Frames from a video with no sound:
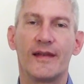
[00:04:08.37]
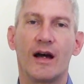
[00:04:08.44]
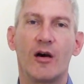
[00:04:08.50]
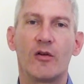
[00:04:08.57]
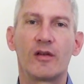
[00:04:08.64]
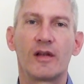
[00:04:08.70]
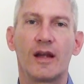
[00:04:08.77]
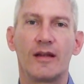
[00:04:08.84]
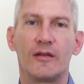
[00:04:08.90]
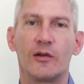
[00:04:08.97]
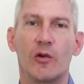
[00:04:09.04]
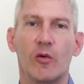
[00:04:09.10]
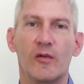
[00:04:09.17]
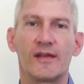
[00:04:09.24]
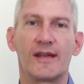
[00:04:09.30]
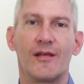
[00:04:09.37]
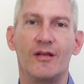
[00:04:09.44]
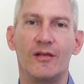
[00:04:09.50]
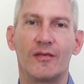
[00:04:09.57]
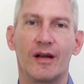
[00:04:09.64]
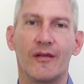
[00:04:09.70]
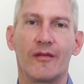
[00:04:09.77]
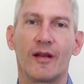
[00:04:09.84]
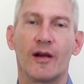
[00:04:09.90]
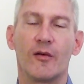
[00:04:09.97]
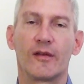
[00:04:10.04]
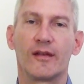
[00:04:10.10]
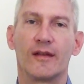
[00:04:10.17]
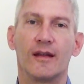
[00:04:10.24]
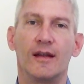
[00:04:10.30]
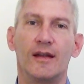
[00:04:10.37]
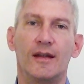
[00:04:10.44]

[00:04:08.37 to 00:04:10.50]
down and you loan 75,000.